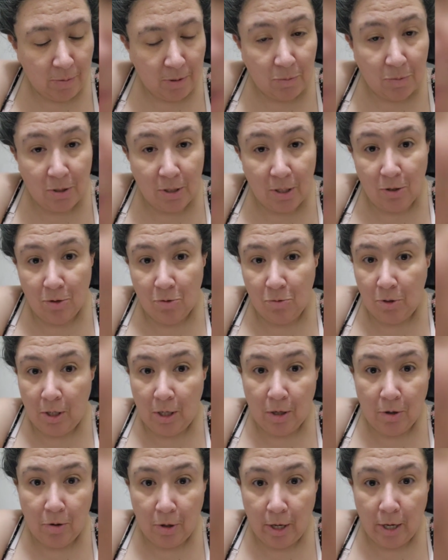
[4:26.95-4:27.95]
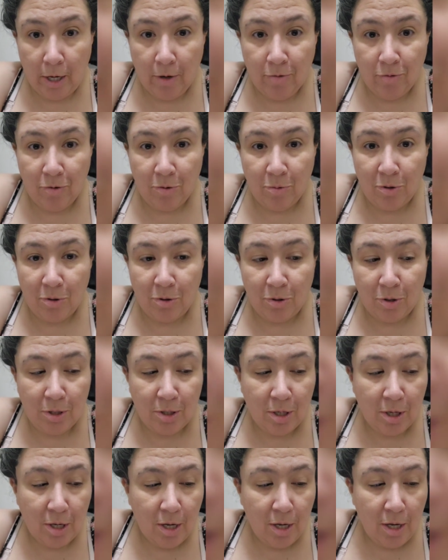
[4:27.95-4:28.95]
so I'm just like so tired
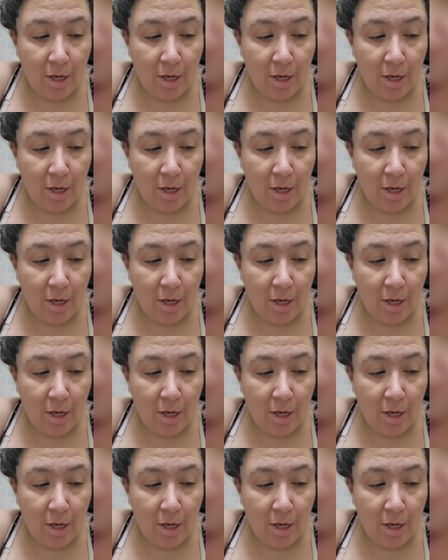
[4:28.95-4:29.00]
afterwards.